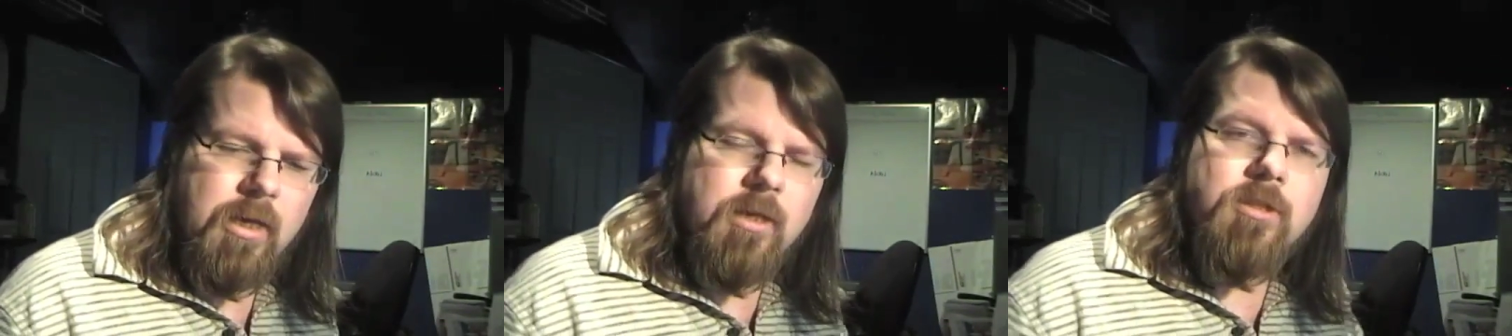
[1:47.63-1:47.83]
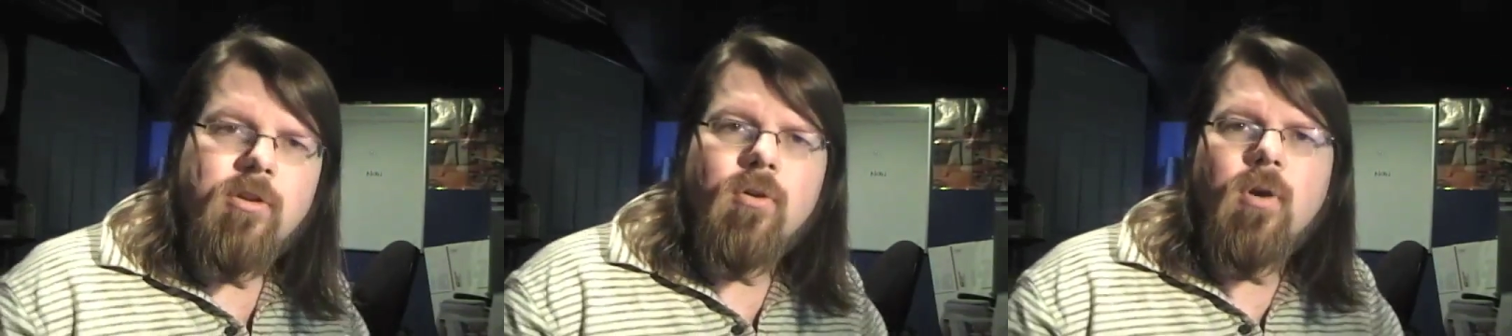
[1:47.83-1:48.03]

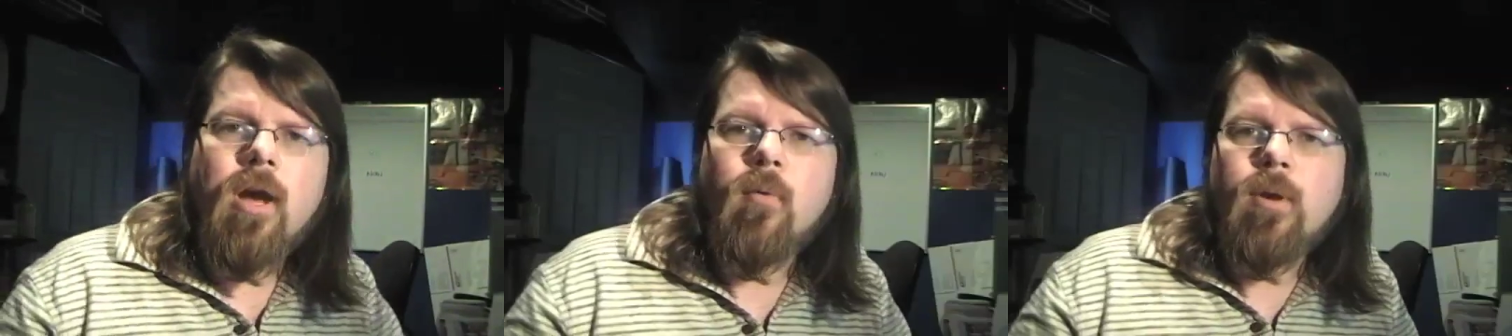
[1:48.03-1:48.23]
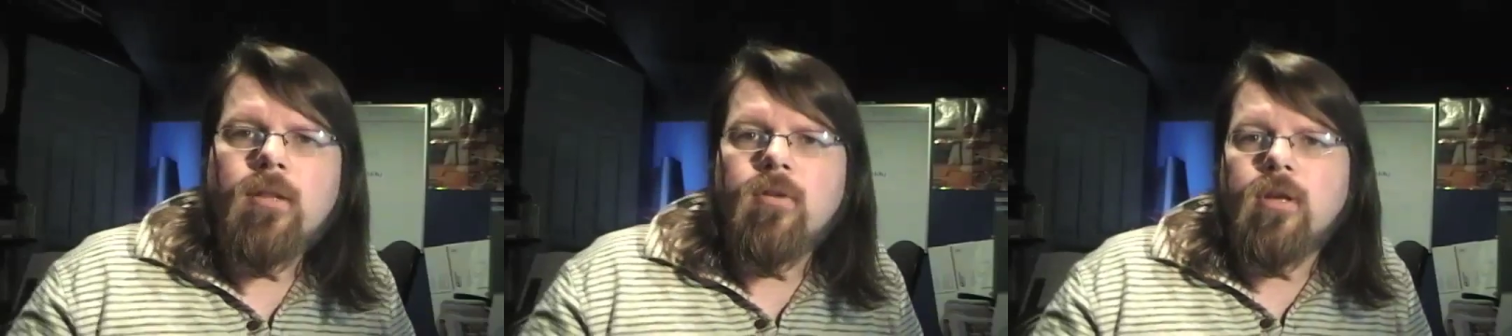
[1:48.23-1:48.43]
So I
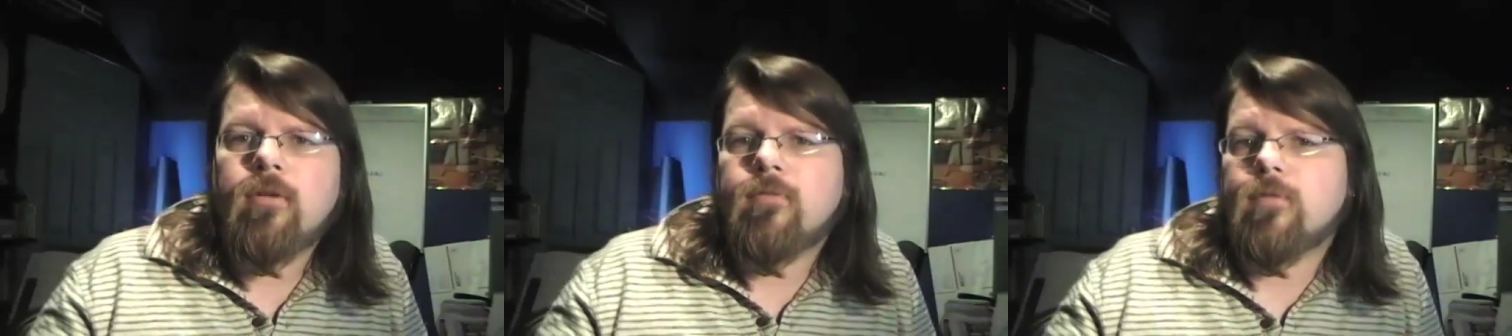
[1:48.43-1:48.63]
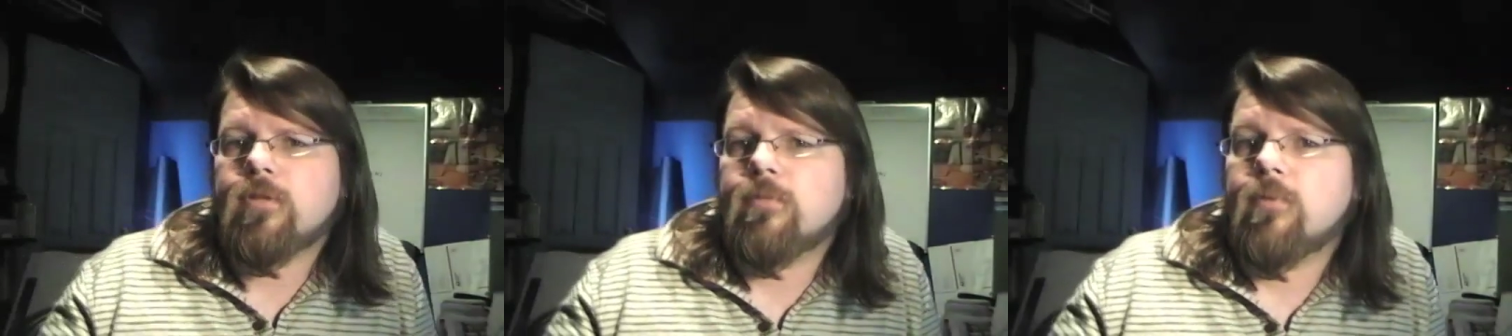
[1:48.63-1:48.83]
went looking
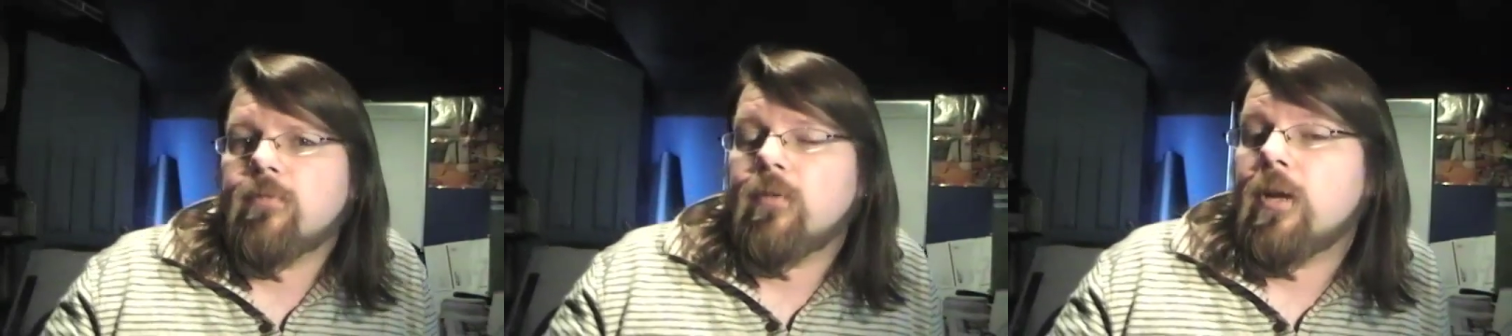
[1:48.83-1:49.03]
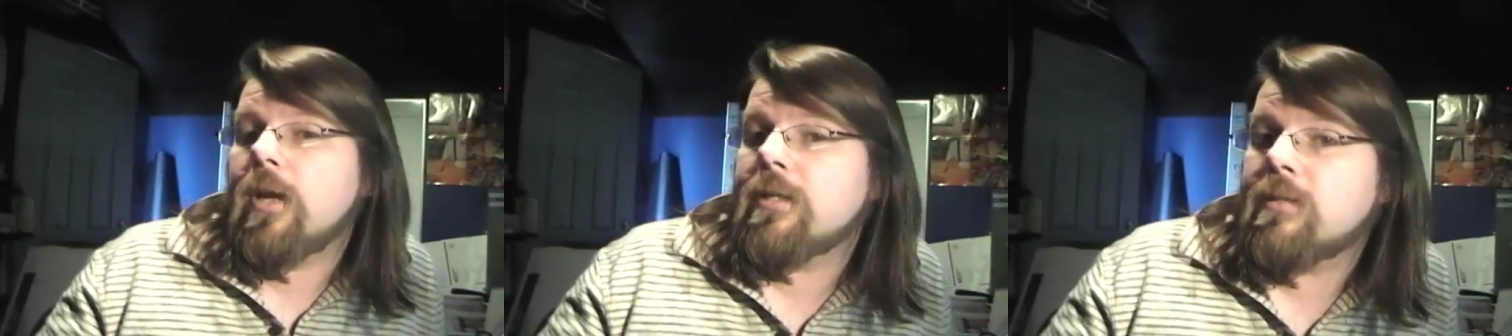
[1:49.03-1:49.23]
for some
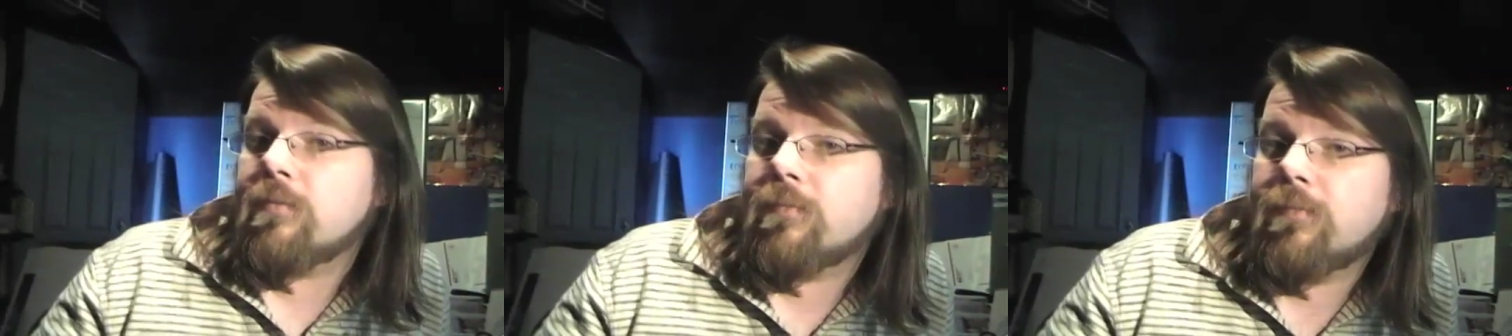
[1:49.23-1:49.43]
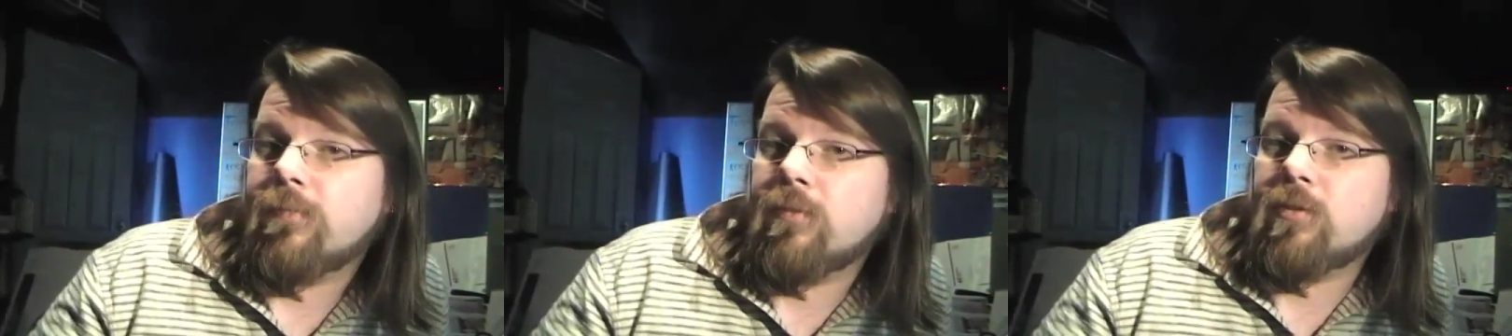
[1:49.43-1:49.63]
different kinds of
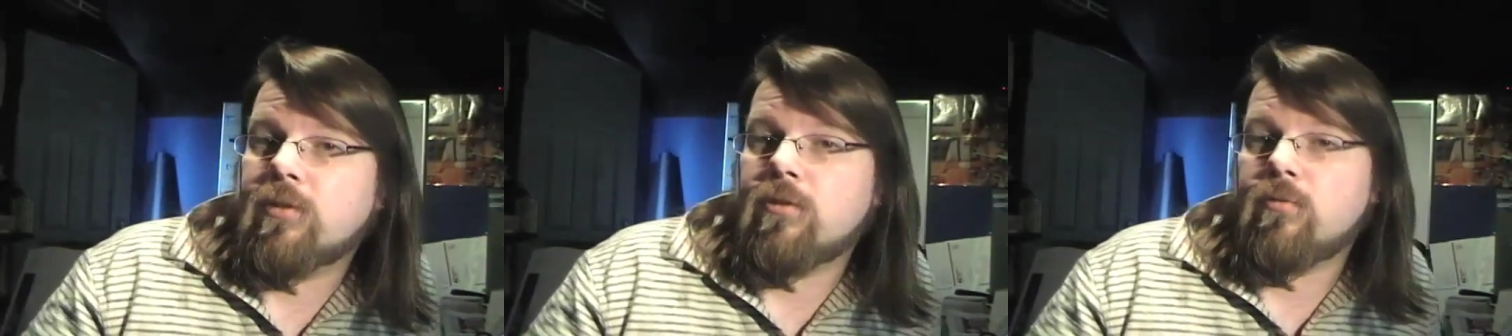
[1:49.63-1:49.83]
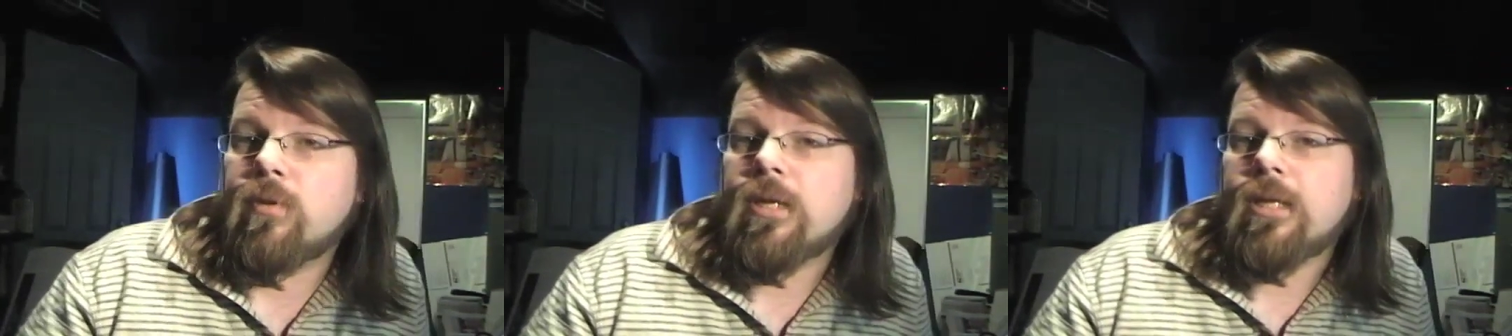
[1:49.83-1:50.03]

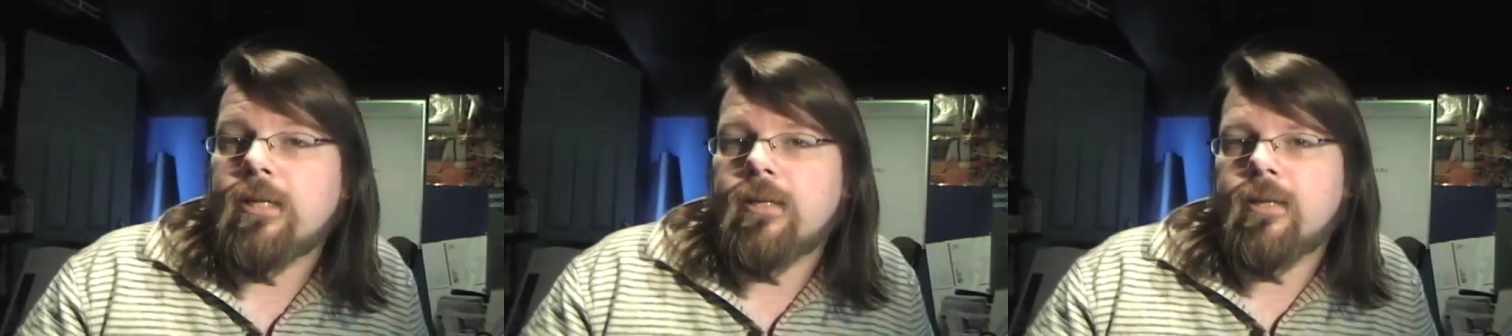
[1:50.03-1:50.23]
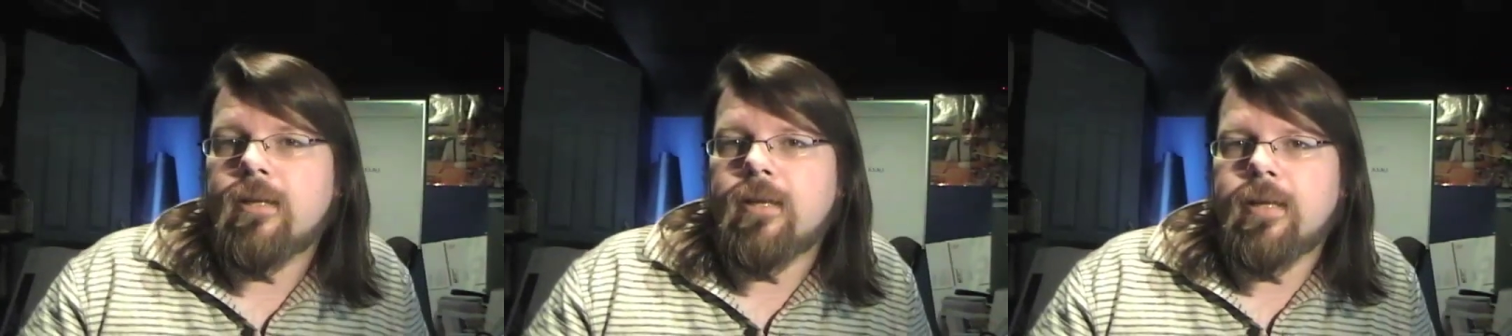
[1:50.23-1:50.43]
screen,